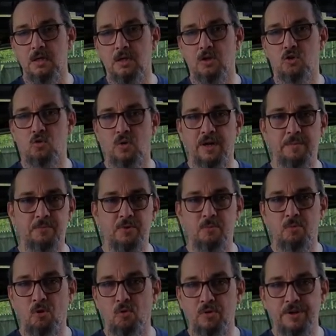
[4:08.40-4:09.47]
crimped or
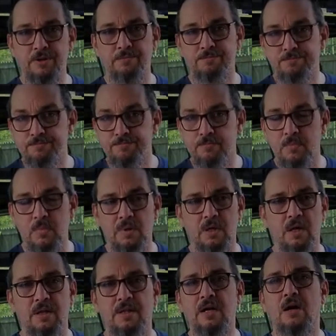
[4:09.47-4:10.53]
broken
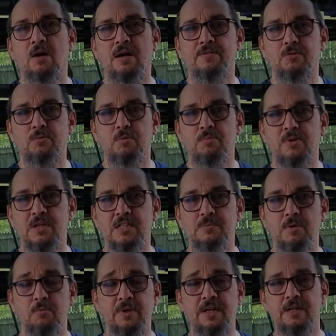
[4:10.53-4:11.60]
that I'll have to replace,
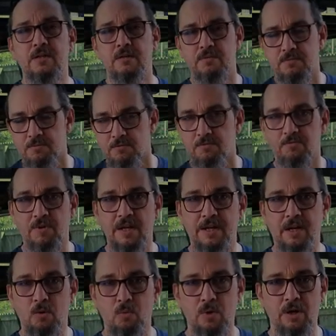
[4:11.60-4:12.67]
but we need to find
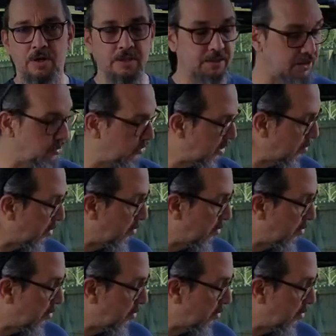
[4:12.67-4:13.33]
out where it is. So somewhere